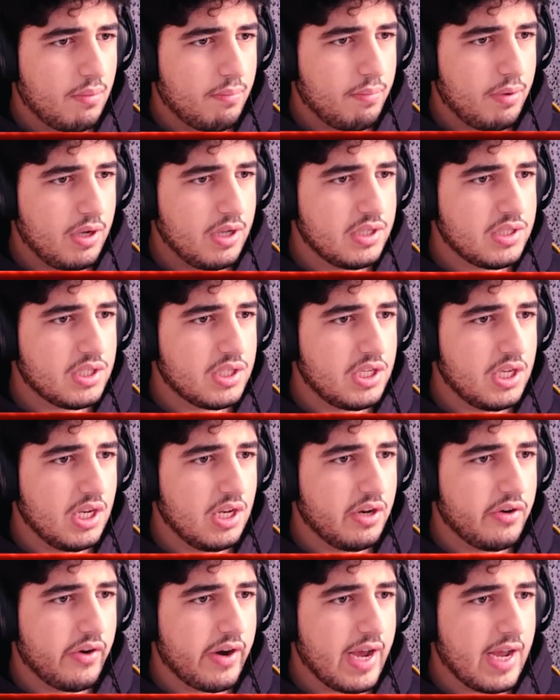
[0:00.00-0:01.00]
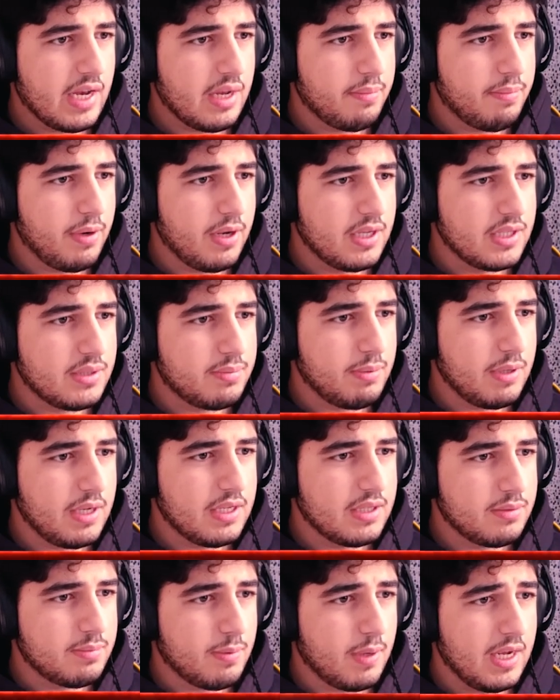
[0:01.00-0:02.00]
Please kill Granny, please,
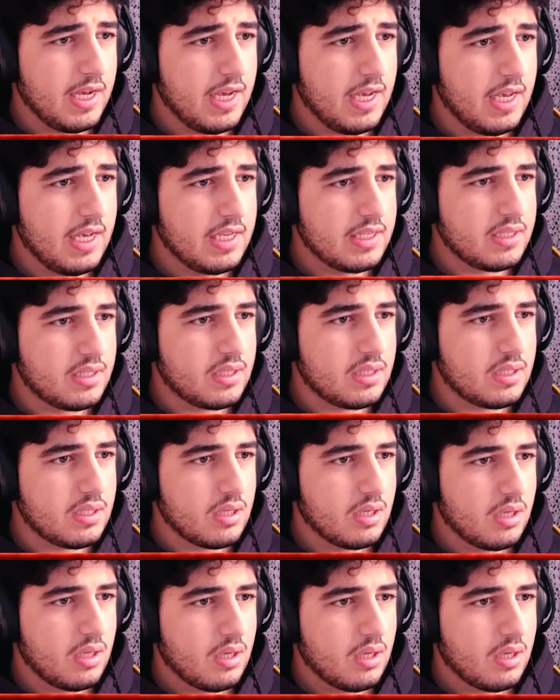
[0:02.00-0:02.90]
please, please.